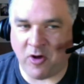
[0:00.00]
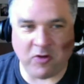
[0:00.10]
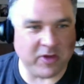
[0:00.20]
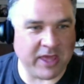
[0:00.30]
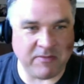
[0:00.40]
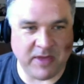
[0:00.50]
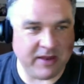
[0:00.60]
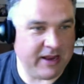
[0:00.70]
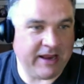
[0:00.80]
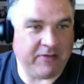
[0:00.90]
all came
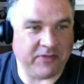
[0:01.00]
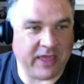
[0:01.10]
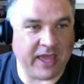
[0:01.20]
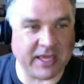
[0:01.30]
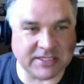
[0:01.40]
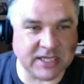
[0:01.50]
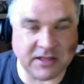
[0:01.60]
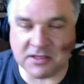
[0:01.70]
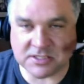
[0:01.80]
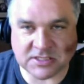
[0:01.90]
in and held the Yankees
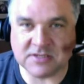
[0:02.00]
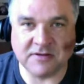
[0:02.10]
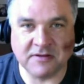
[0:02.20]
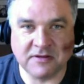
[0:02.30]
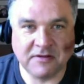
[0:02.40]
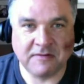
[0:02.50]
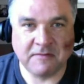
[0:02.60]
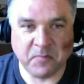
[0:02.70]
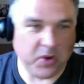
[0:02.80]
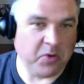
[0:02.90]
hitless.
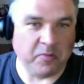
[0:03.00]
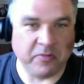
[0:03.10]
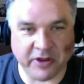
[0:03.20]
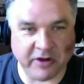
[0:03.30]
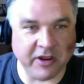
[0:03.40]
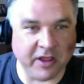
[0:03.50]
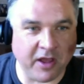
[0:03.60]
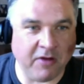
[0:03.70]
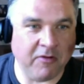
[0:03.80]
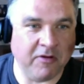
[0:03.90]
Boom, there you
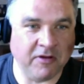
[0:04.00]
go.